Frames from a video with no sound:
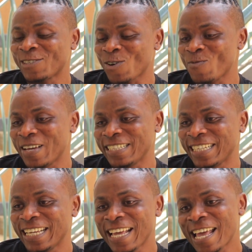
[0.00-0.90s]
So
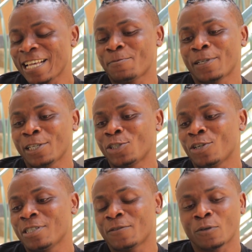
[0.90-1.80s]
many
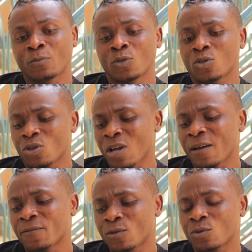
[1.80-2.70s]
expectation is from you, so you
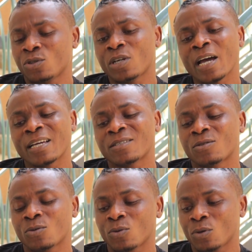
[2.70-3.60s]
have to try
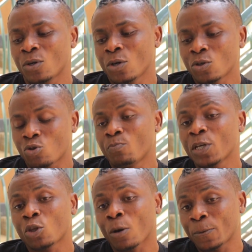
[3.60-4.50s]
to to
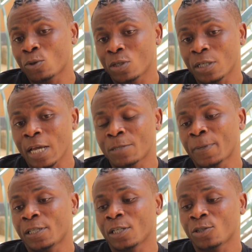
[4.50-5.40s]
meet up to the
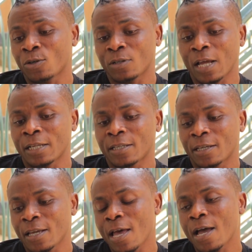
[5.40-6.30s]
expectation."
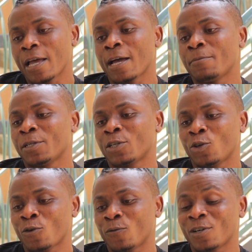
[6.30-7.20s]
And here I am in
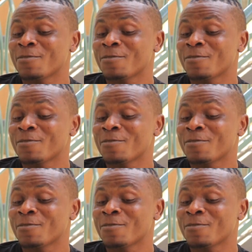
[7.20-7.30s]
Kiyovu.